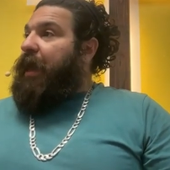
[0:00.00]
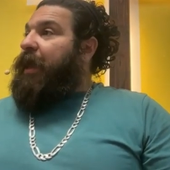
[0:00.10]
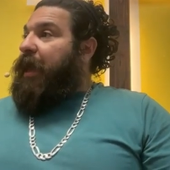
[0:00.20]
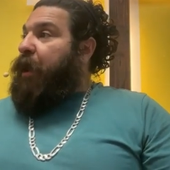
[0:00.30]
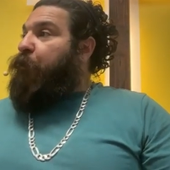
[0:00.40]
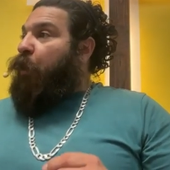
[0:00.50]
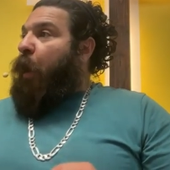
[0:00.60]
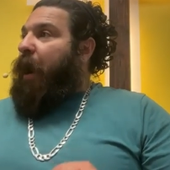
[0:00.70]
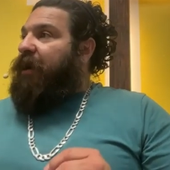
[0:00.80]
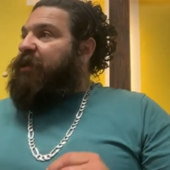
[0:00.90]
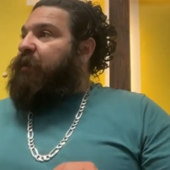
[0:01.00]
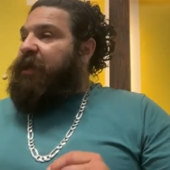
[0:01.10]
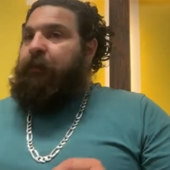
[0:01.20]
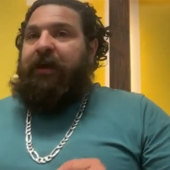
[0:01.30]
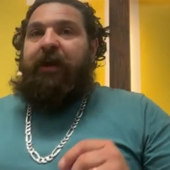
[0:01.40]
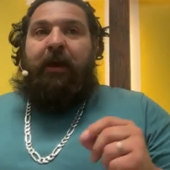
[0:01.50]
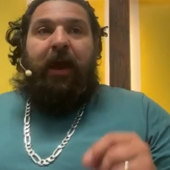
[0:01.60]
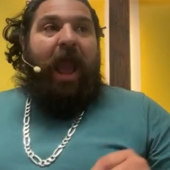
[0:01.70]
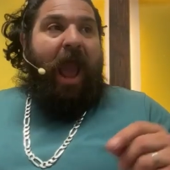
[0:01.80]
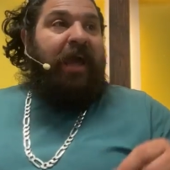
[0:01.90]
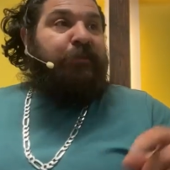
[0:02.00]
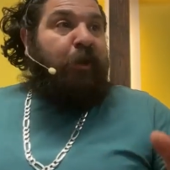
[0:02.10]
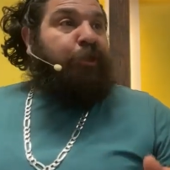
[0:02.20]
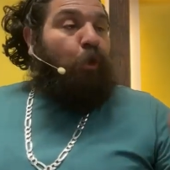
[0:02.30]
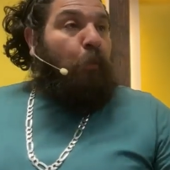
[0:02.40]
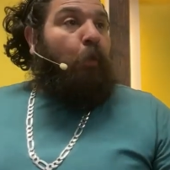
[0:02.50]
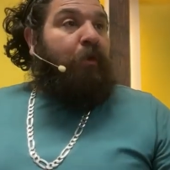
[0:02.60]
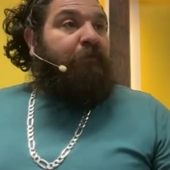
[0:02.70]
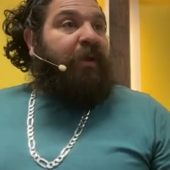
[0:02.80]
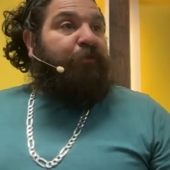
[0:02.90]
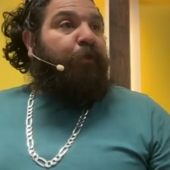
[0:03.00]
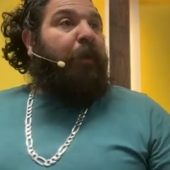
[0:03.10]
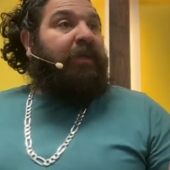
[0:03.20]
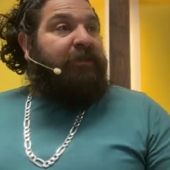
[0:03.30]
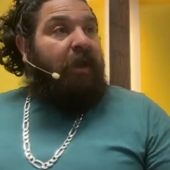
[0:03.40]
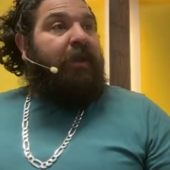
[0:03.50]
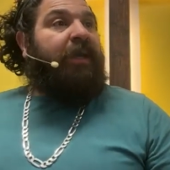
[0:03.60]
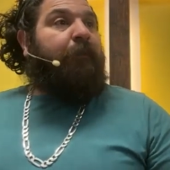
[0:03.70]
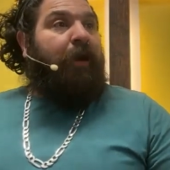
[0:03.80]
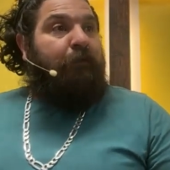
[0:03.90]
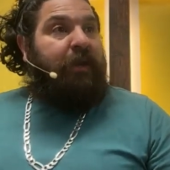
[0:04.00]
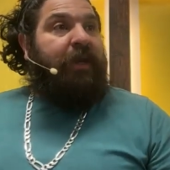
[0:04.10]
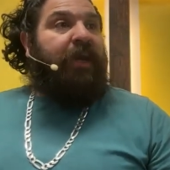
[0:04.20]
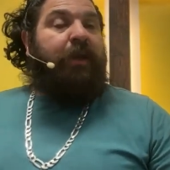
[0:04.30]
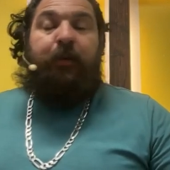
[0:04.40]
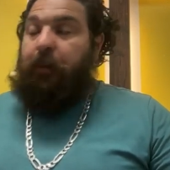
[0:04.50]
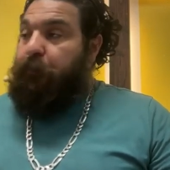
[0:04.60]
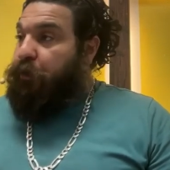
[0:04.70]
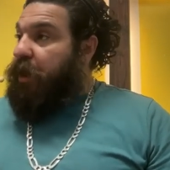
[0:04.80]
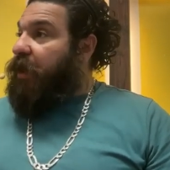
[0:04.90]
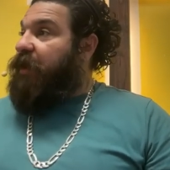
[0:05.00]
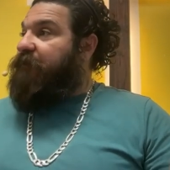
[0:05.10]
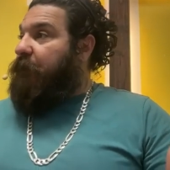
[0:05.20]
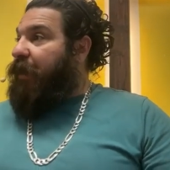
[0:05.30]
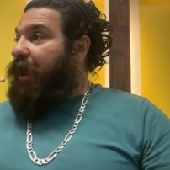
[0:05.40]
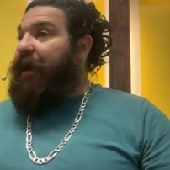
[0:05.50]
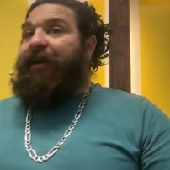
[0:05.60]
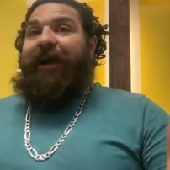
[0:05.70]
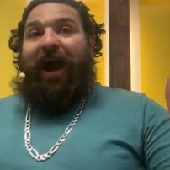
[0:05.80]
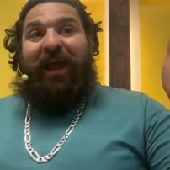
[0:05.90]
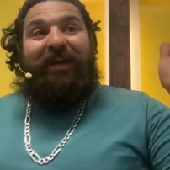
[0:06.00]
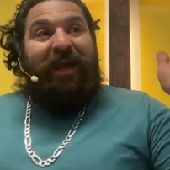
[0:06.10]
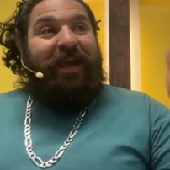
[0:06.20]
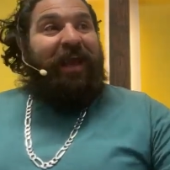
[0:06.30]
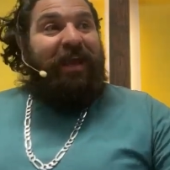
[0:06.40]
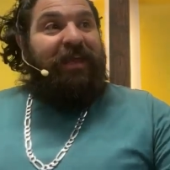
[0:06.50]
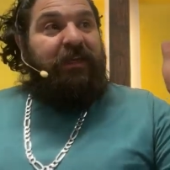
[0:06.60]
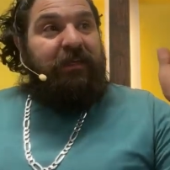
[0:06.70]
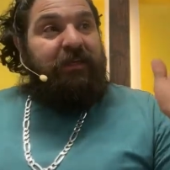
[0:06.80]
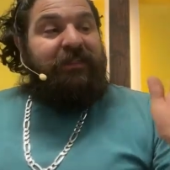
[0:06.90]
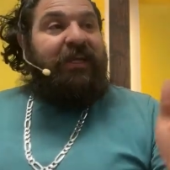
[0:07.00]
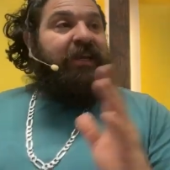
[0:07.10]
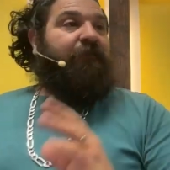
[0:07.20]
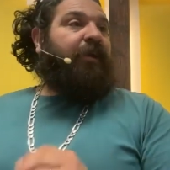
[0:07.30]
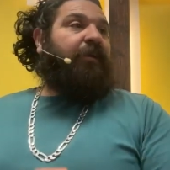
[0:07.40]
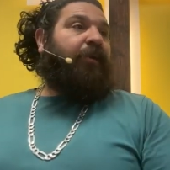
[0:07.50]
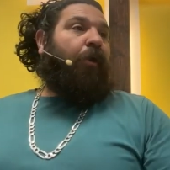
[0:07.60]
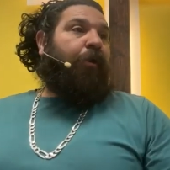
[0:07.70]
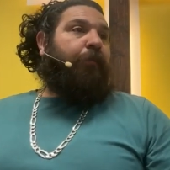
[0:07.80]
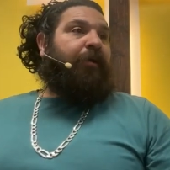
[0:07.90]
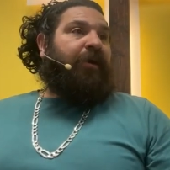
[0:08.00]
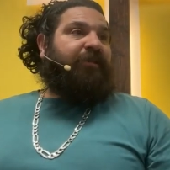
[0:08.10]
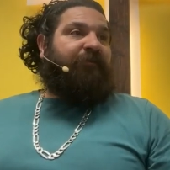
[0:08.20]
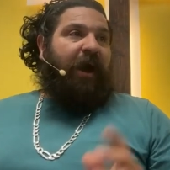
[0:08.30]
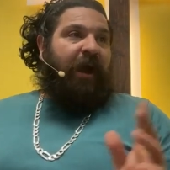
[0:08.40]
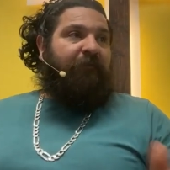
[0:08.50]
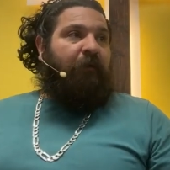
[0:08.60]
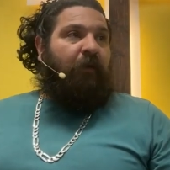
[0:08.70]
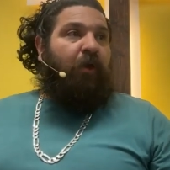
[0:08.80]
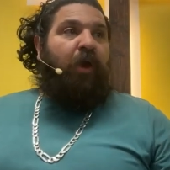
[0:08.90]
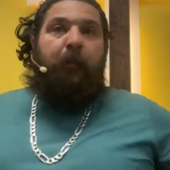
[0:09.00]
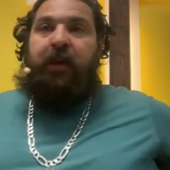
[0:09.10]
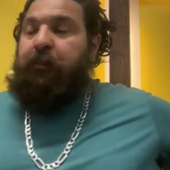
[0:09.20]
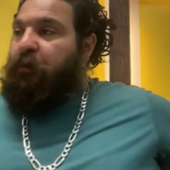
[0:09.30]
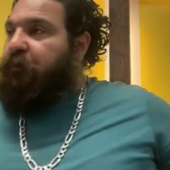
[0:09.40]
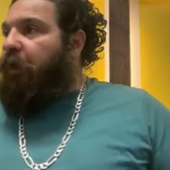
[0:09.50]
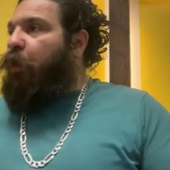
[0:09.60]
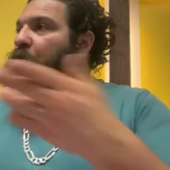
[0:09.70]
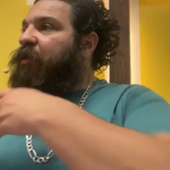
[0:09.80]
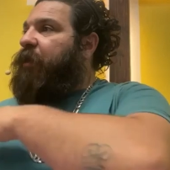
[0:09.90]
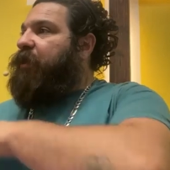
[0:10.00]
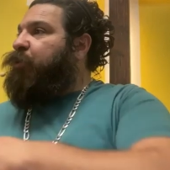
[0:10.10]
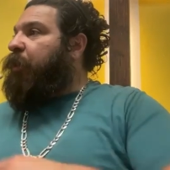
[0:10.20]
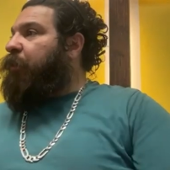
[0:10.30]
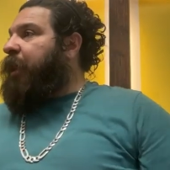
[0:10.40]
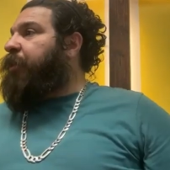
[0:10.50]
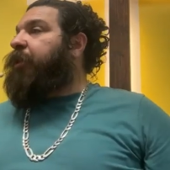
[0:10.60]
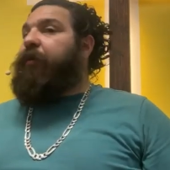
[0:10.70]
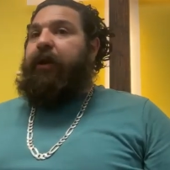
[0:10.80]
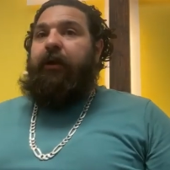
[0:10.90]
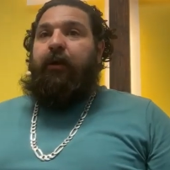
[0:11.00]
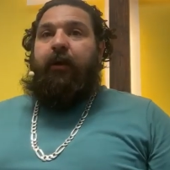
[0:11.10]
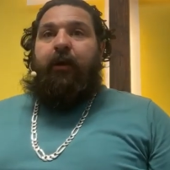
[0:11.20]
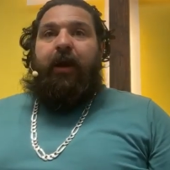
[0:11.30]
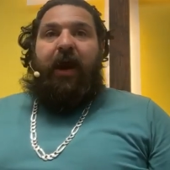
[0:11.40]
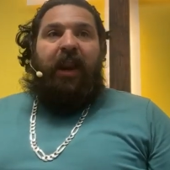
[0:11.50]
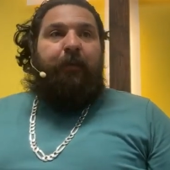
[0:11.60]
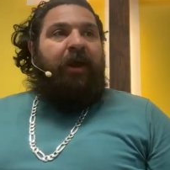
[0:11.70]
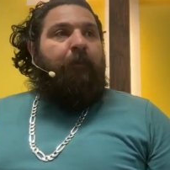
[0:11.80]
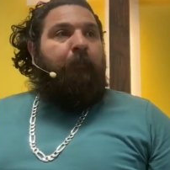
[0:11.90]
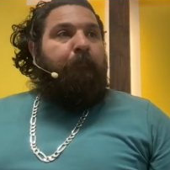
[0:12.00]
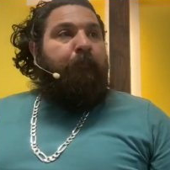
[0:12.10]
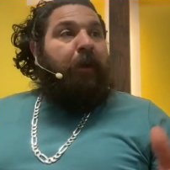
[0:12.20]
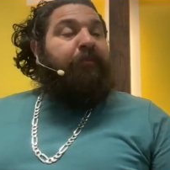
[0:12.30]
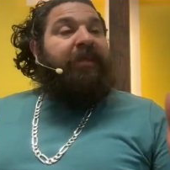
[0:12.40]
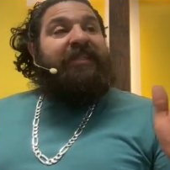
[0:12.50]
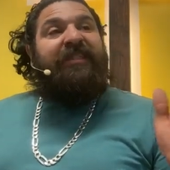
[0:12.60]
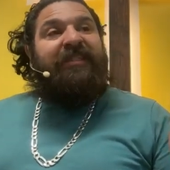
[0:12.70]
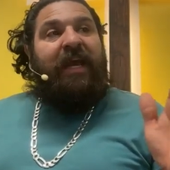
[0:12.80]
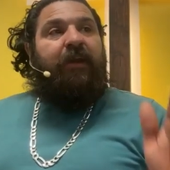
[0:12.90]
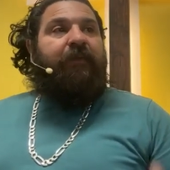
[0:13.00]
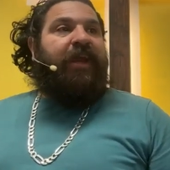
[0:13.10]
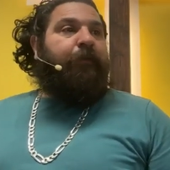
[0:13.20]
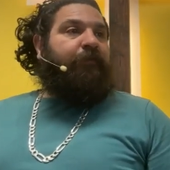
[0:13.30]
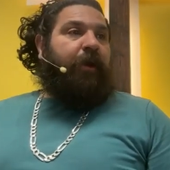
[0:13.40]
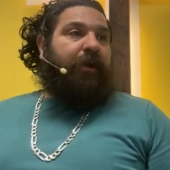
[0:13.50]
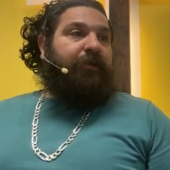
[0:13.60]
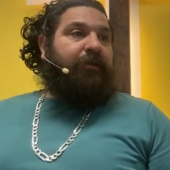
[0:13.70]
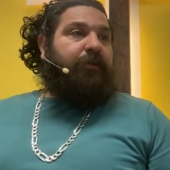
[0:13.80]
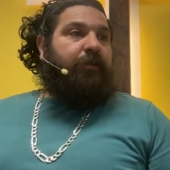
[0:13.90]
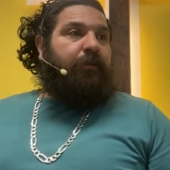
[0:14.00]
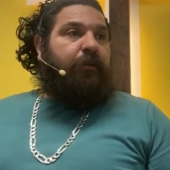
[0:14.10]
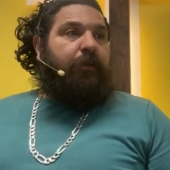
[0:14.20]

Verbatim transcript: And it requires me to be as much or more faithful in my study and my reading and in my prayer. And if I'm not, I get hit significantly harder because if I fall, people fall with me to a greater degree. And I become a public stain on the name of Christ.